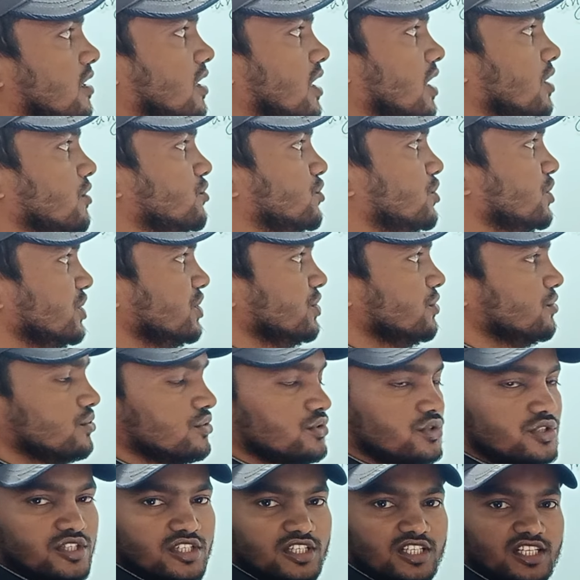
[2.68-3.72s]
how to
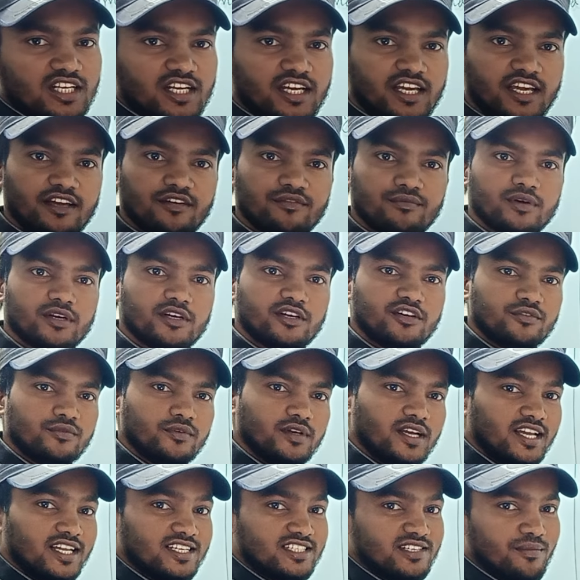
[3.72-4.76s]
use the have verb
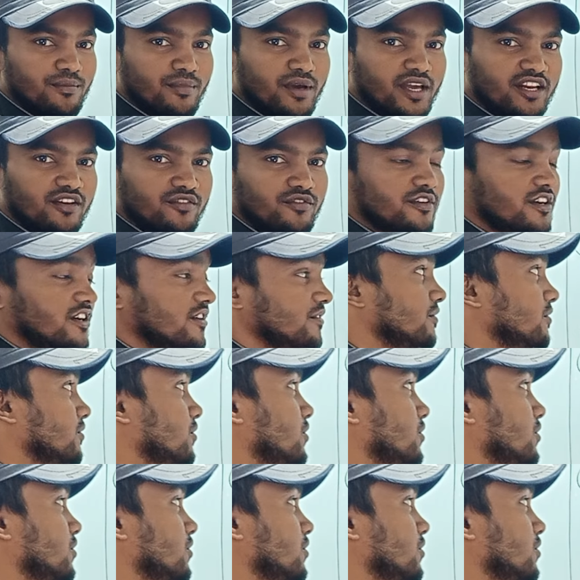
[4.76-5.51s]
as a main verb